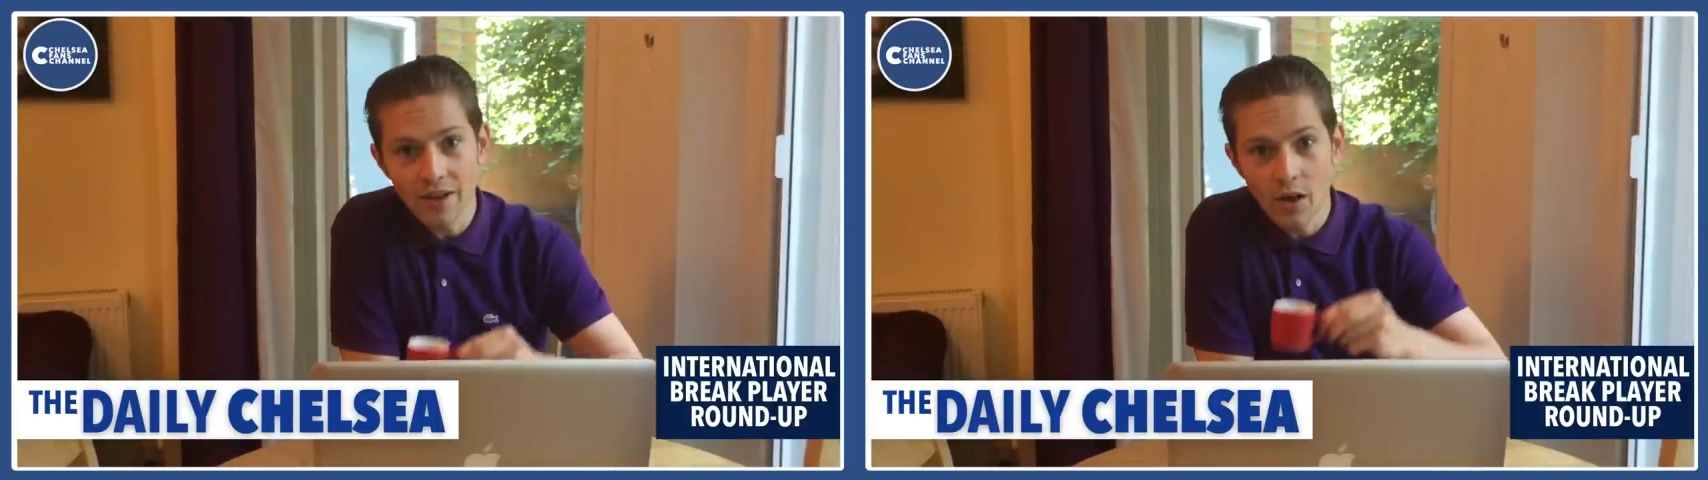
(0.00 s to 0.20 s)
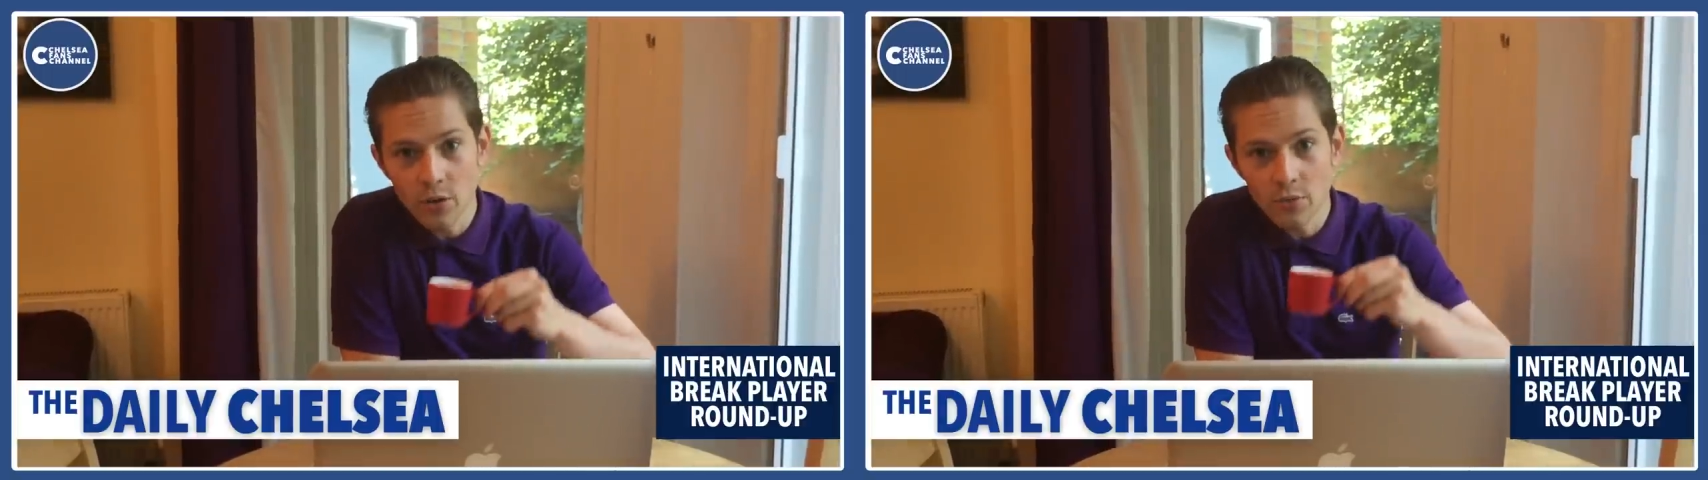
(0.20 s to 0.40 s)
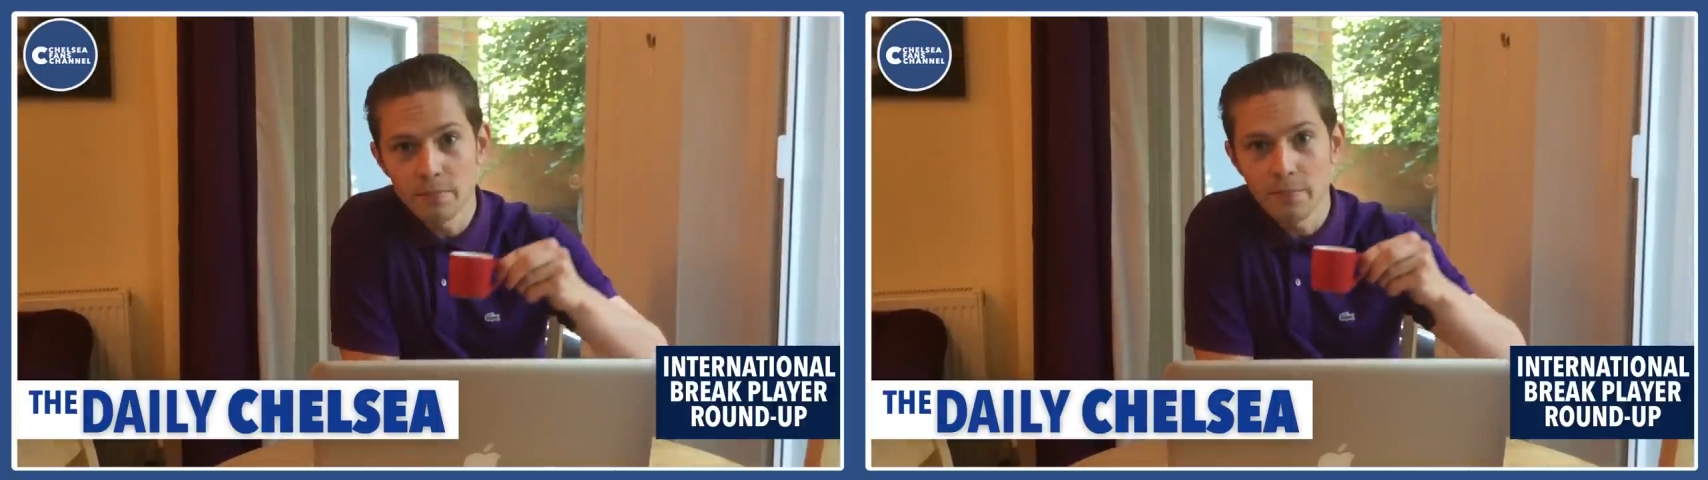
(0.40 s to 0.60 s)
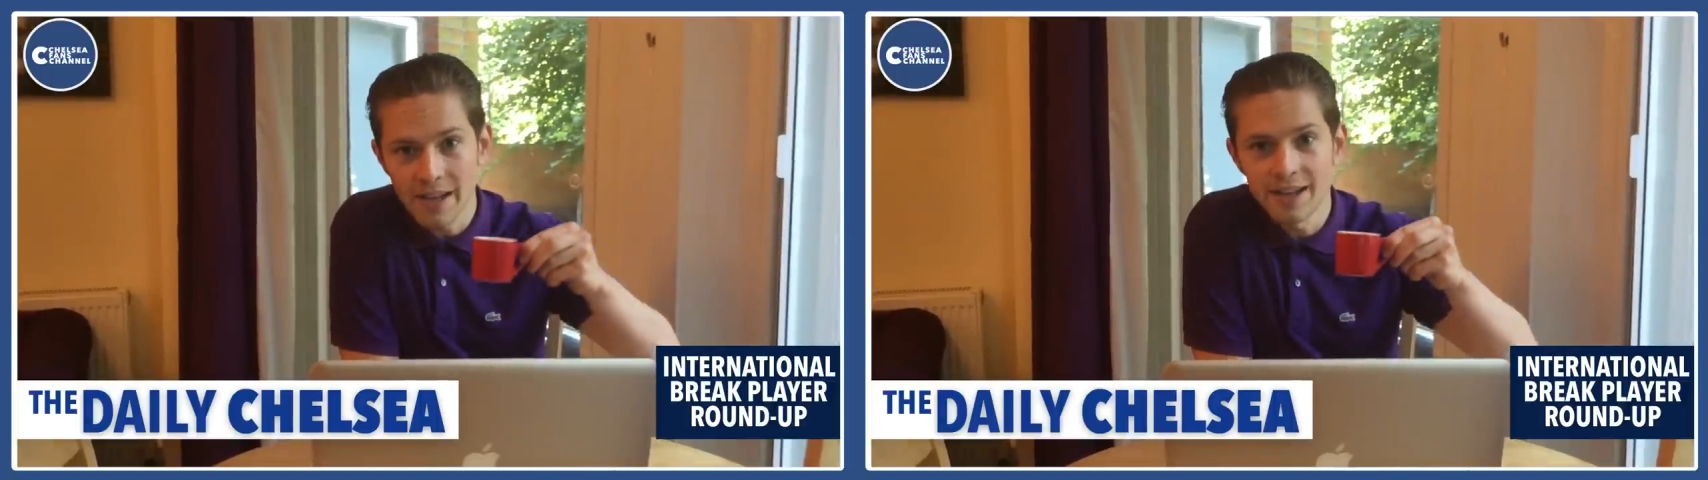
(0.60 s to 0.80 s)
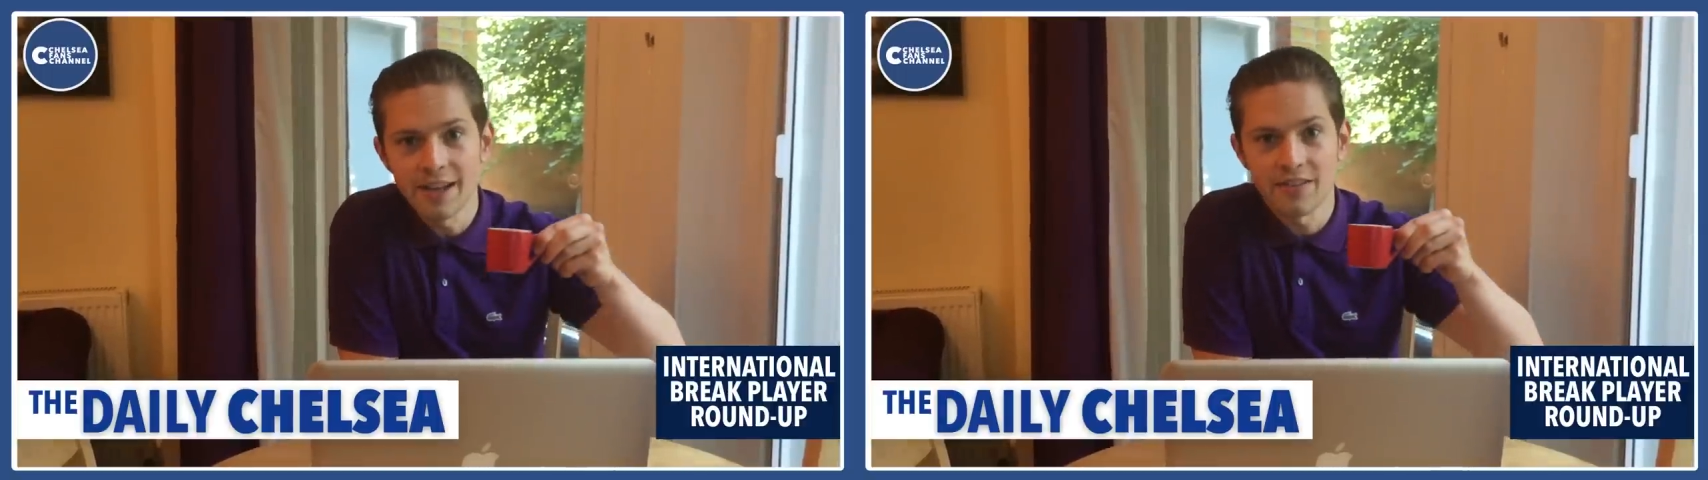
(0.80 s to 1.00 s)

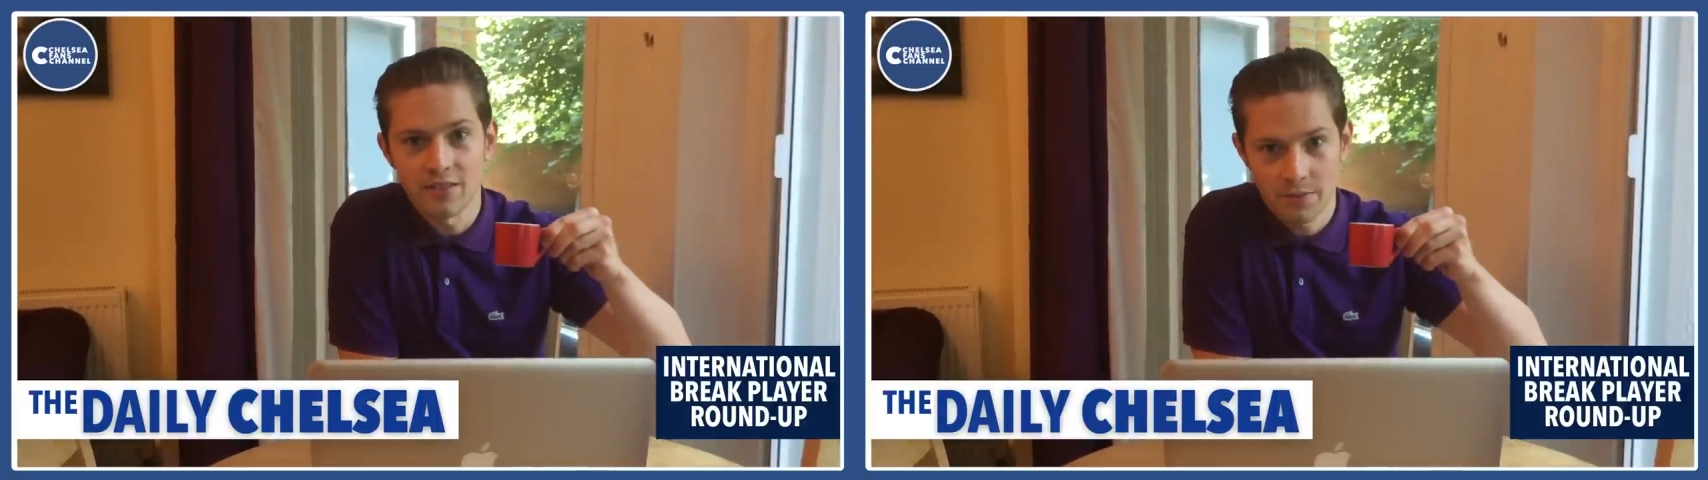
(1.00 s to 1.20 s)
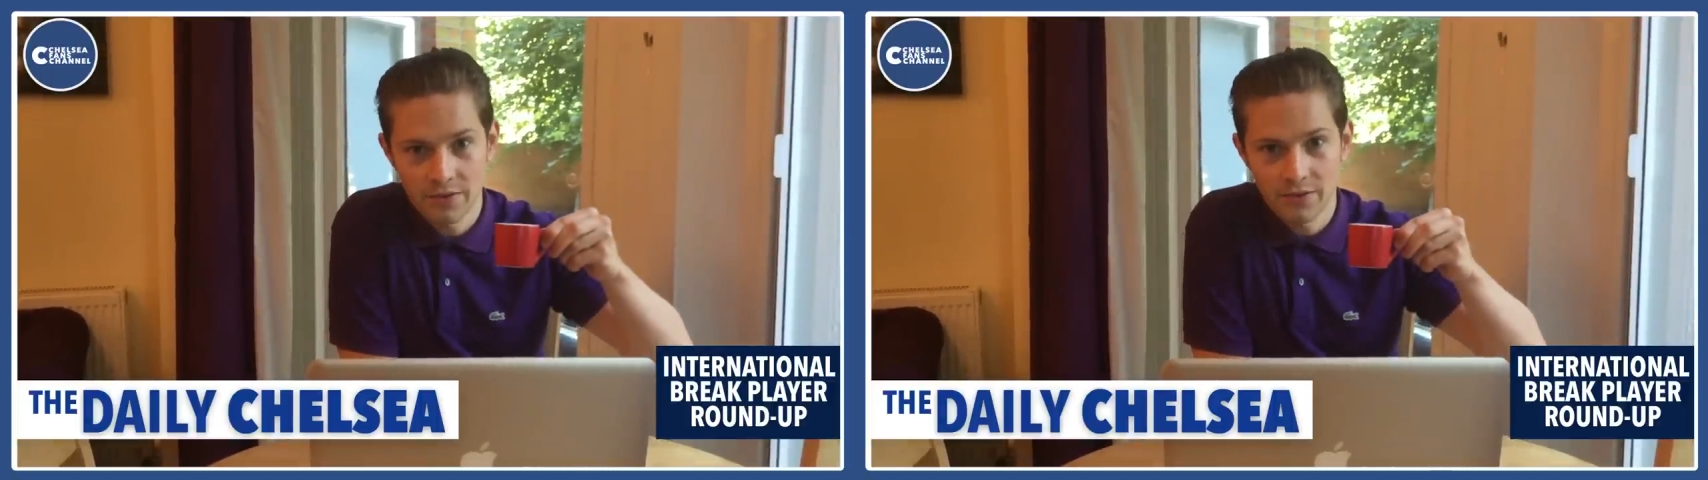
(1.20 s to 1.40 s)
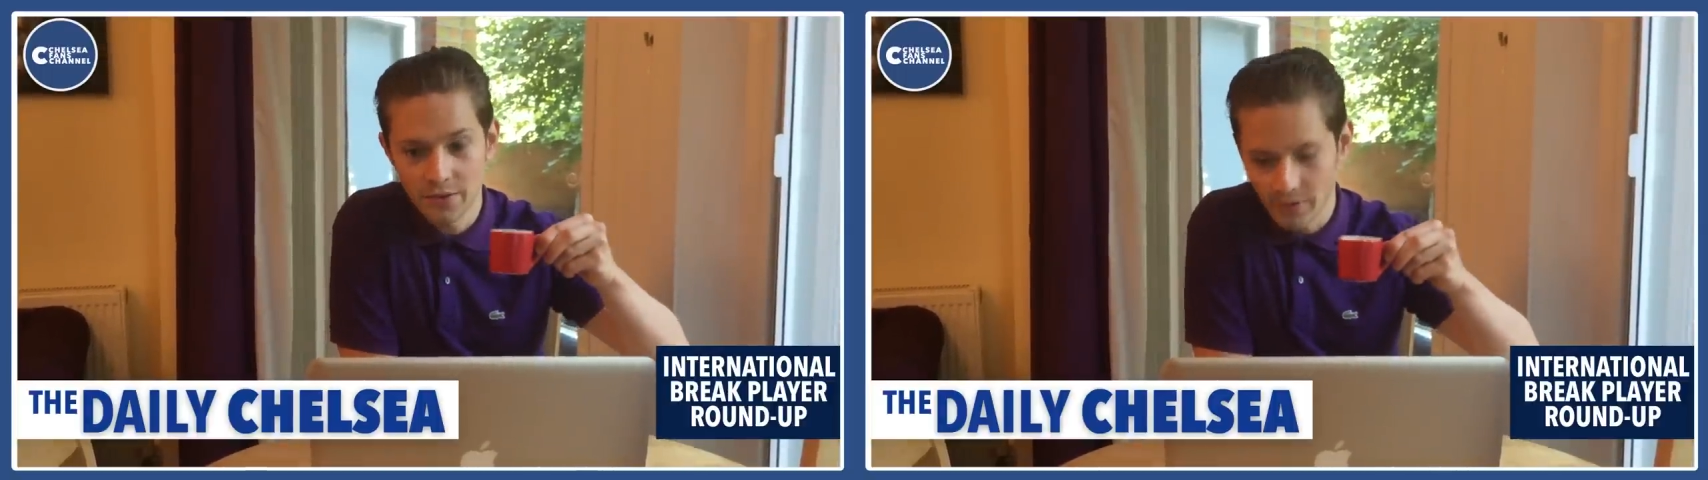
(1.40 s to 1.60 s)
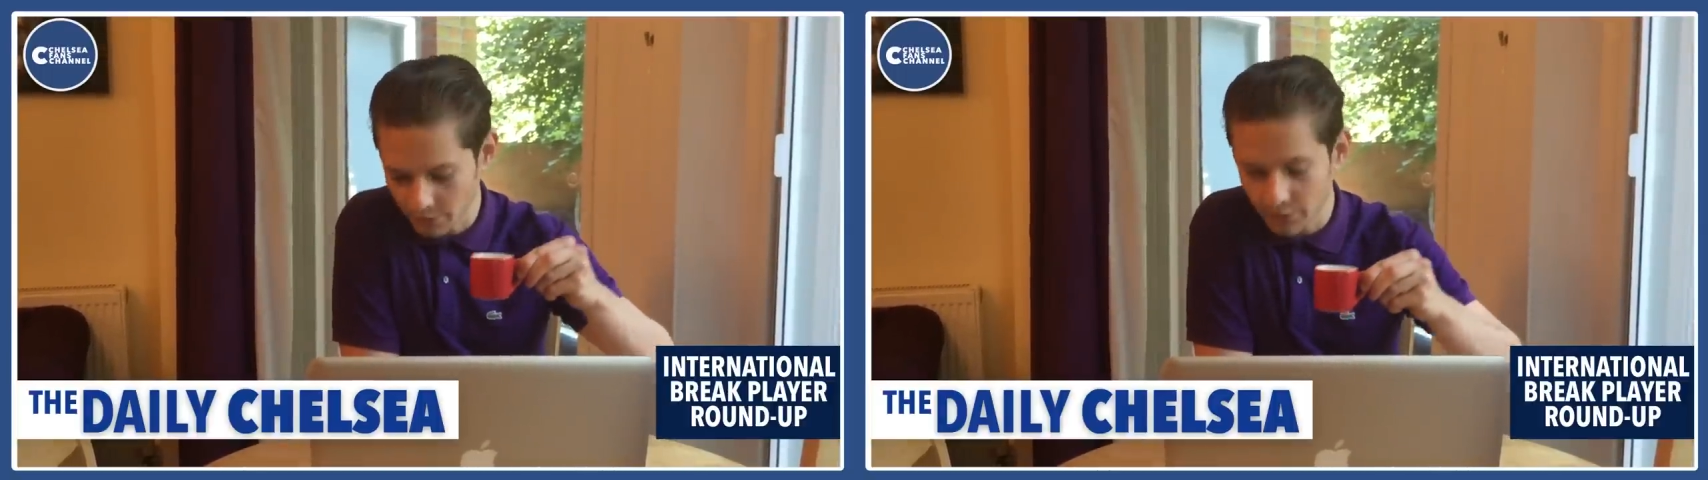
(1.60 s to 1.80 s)
homemade espresso. I'm